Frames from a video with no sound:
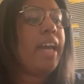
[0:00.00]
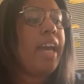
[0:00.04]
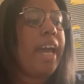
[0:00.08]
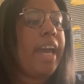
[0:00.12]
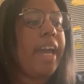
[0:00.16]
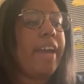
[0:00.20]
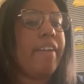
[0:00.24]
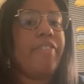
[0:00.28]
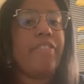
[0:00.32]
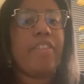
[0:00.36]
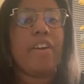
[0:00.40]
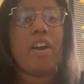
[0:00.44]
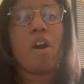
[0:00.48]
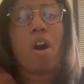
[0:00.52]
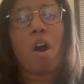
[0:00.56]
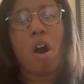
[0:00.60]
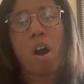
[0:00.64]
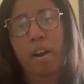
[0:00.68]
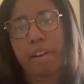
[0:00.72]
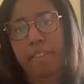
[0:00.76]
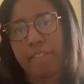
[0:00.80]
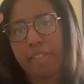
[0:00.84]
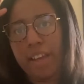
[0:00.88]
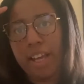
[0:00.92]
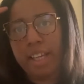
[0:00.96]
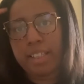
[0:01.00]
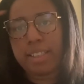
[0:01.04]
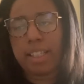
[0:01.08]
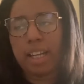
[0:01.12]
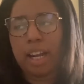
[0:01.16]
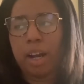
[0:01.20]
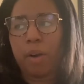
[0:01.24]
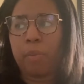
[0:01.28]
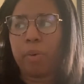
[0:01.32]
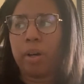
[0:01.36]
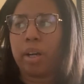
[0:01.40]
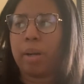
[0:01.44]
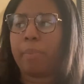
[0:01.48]
If there are things that
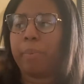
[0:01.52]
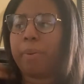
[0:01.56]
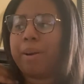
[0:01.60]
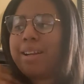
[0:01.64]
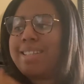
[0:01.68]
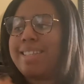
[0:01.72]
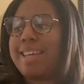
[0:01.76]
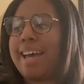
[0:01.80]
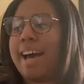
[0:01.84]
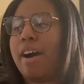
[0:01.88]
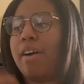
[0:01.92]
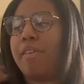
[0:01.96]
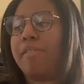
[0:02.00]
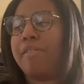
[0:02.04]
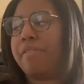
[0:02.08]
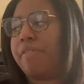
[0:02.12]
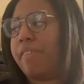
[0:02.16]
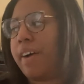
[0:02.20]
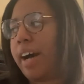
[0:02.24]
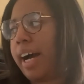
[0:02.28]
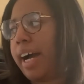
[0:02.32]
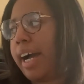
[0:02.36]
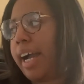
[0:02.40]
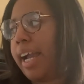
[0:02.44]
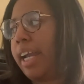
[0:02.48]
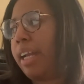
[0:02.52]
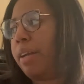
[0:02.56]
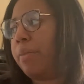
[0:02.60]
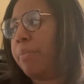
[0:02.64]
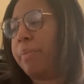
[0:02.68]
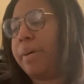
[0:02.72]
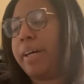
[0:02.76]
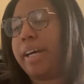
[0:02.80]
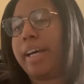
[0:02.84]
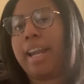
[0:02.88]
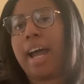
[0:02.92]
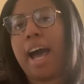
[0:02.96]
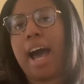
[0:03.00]
I want to print out, fine,
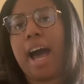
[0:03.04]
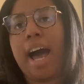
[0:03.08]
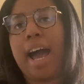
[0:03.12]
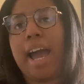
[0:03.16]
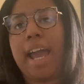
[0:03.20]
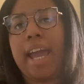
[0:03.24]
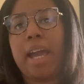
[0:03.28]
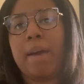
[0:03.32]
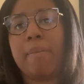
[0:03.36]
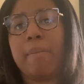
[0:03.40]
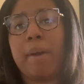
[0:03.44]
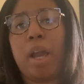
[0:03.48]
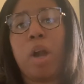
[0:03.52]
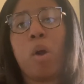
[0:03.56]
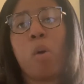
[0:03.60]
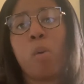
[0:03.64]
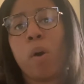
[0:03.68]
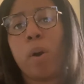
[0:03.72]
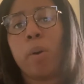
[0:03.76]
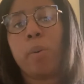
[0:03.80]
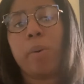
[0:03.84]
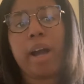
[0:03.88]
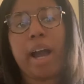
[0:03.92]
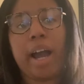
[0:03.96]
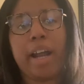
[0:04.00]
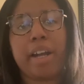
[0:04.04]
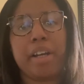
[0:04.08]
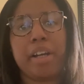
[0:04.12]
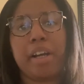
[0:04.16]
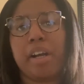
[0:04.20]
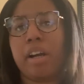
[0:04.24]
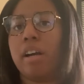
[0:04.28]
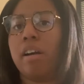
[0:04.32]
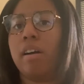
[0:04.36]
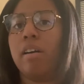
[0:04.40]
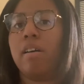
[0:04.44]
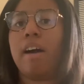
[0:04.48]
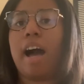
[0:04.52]
but I am a quote kind of
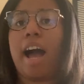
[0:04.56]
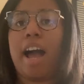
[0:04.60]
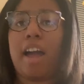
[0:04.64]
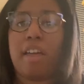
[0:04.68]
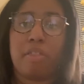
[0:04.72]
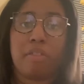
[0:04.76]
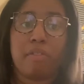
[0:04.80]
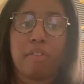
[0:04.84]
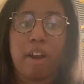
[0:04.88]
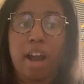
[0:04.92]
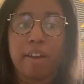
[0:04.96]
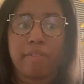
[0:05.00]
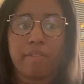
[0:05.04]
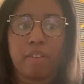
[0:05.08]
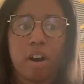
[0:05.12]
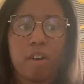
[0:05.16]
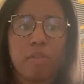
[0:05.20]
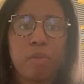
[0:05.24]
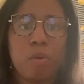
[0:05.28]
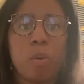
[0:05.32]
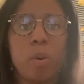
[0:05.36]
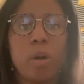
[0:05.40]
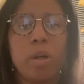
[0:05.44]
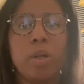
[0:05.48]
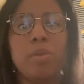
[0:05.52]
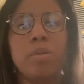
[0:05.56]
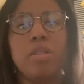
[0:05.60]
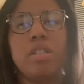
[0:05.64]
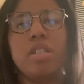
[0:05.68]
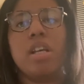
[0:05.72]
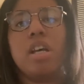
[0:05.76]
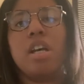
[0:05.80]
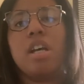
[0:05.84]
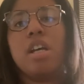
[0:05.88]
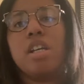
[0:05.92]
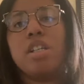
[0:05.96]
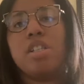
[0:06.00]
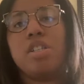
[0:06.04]
girl. I thrive off quotes.
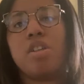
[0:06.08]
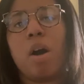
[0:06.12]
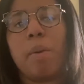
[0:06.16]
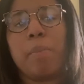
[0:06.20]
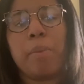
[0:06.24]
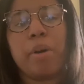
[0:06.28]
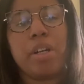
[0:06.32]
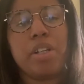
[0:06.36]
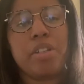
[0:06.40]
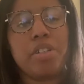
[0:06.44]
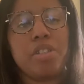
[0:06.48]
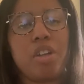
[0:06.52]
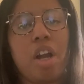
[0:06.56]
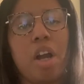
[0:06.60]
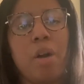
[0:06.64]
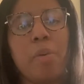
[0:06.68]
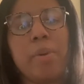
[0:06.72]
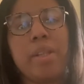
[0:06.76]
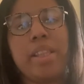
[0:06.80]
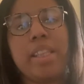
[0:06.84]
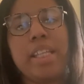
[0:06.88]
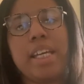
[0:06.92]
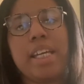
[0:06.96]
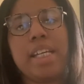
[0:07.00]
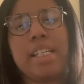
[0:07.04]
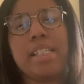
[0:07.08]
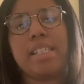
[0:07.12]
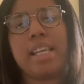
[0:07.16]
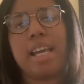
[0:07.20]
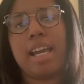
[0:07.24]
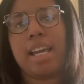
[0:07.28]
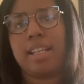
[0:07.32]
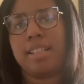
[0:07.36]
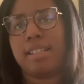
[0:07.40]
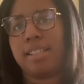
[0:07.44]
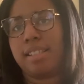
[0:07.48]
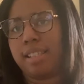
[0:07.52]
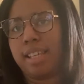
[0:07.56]
So I'm going to start with this
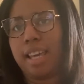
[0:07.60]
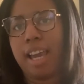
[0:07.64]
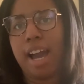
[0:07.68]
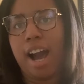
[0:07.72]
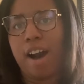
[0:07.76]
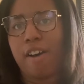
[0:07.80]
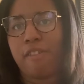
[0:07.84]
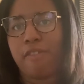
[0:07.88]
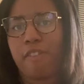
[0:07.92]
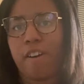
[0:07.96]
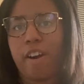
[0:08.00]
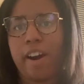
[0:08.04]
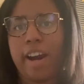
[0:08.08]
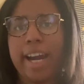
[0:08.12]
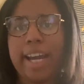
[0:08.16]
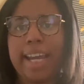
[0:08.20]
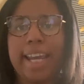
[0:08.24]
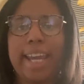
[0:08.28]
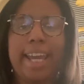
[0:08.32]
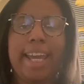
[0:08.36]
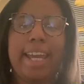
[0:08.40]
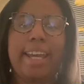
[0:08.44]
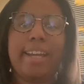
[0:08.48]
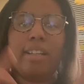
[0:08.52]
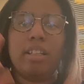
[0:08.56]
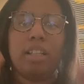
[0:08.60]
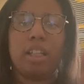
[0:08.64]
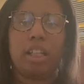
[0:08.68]
and see how far I get.